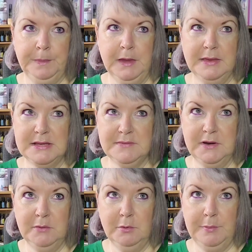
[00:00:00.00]
This
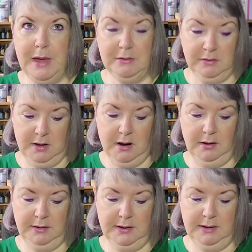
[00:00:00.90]
video will be out on the
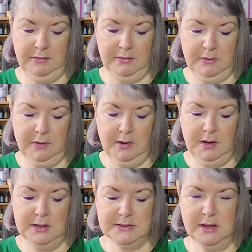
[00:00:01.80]
19th.
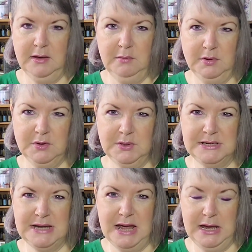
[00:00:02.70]
So I think we'll do
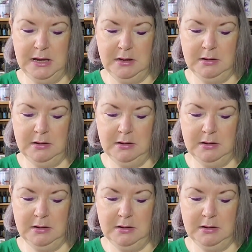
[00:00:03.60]
day